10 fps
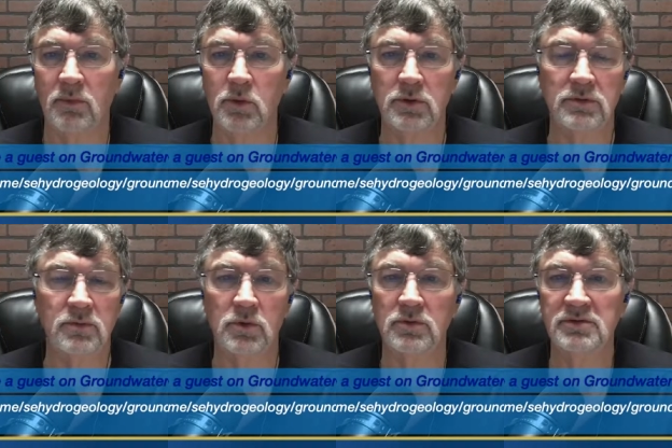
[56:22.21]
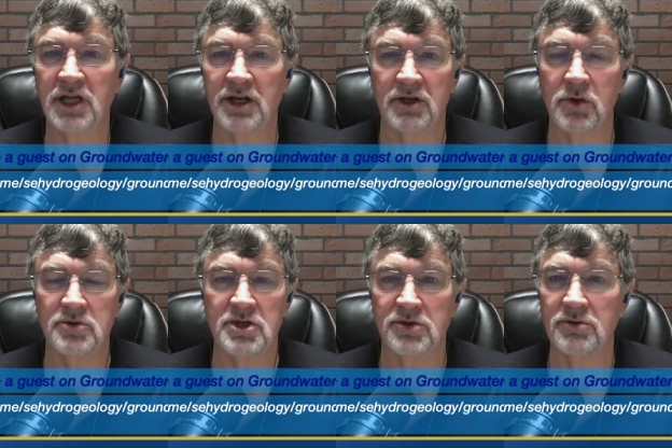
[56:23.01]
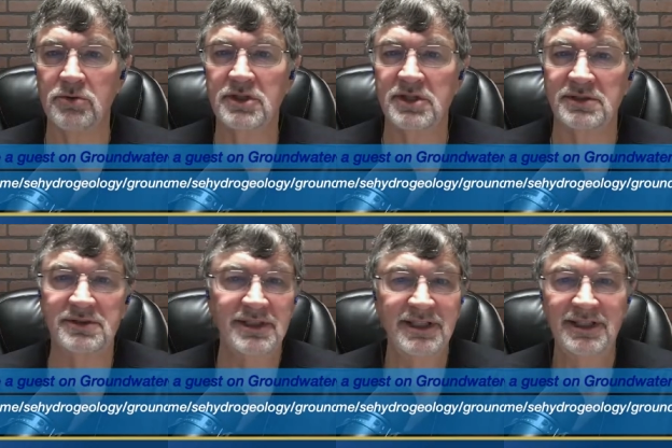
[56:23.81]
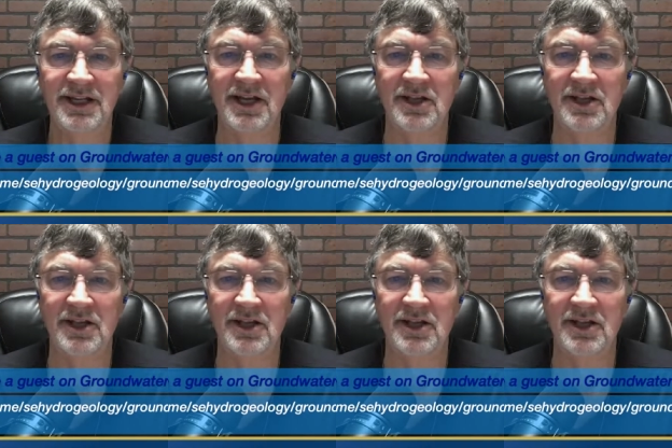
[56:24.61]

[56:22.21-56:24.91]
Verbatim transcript: we'll kind of coach you through it and